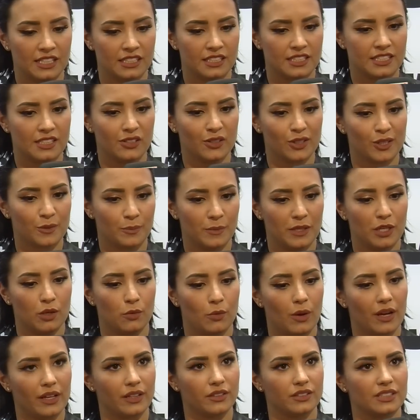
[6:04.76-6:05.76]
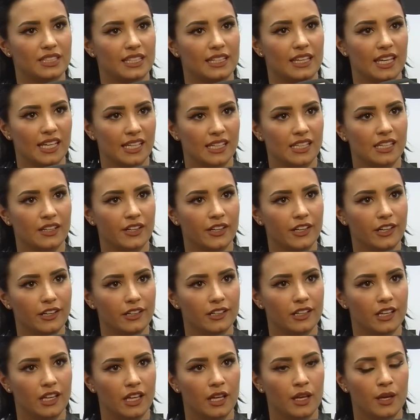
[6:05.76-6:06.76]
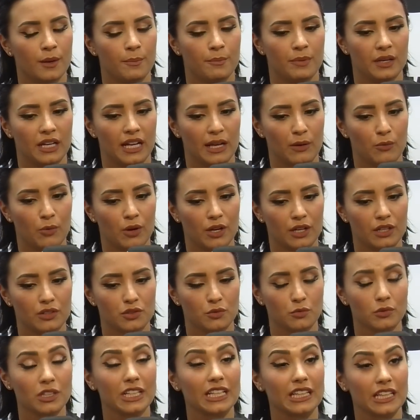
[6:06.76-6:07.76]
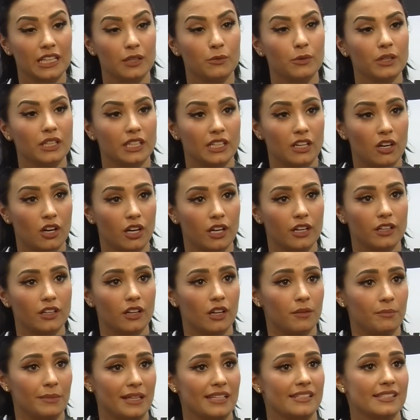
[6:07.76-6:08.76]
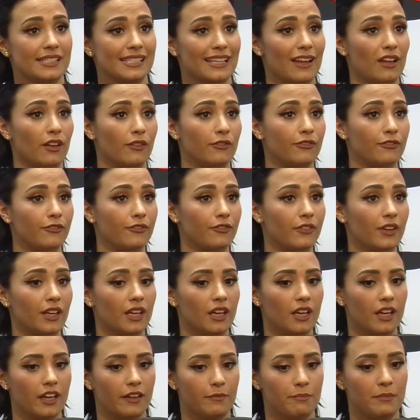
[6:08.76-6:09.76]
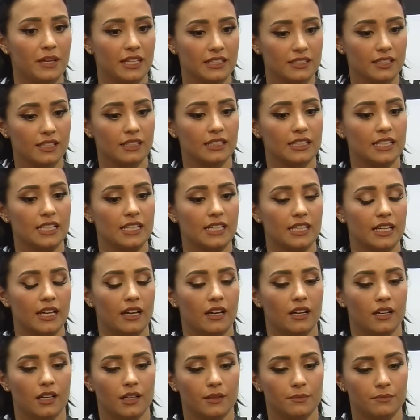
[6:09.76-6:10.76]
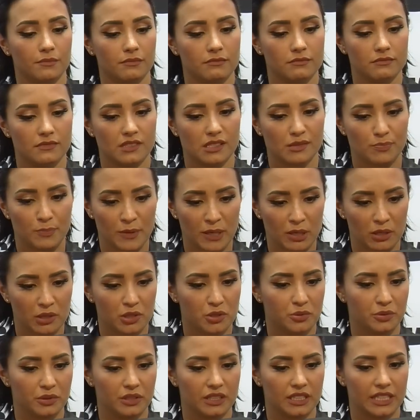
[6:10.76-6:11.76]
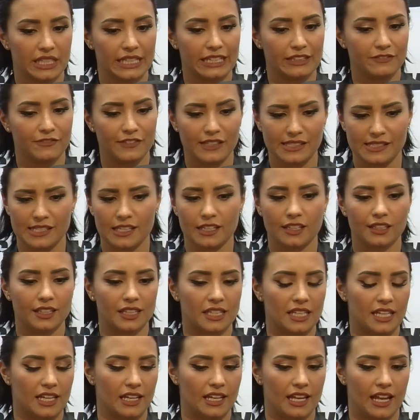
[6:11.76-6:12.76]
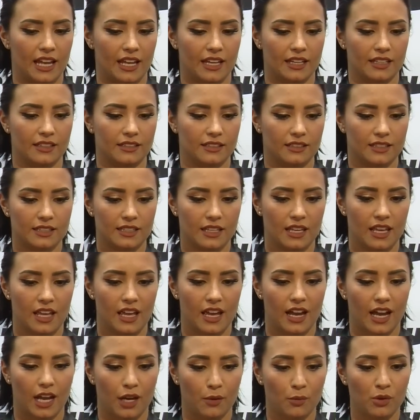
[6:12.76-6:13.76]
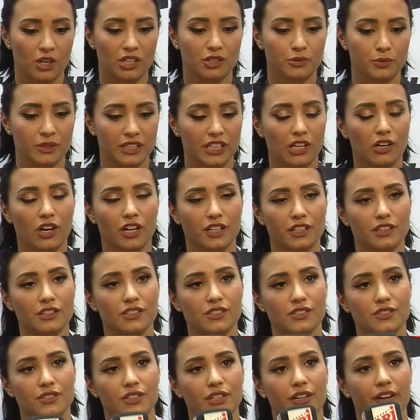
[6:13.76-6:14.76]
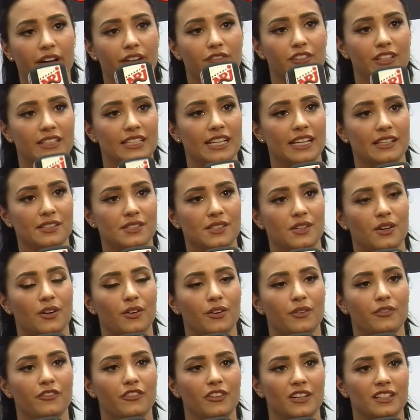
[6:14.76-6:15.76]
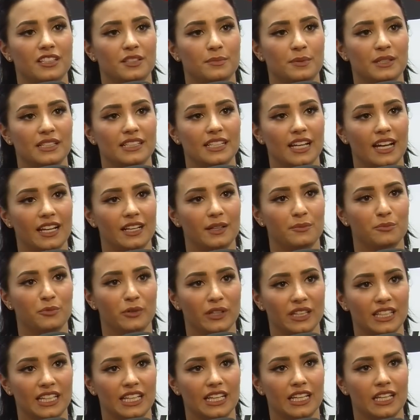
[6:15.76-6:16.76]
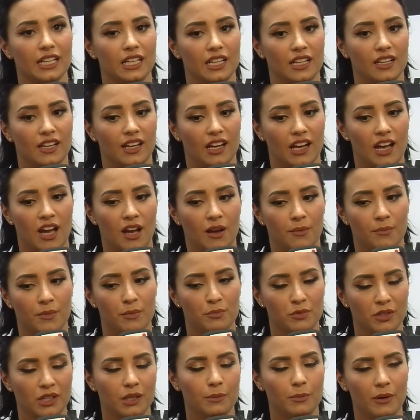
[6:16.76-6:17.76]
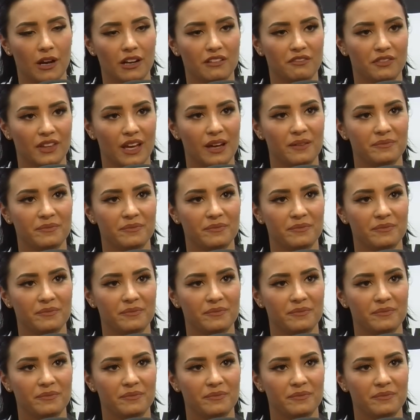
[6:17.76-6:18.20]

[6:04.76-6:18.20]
took me a while to get here, but I worked really, really hard on myself mentally, spiritually, physically, and I worked really hard in the studio every day. So for it to be done, I'm really proud of that.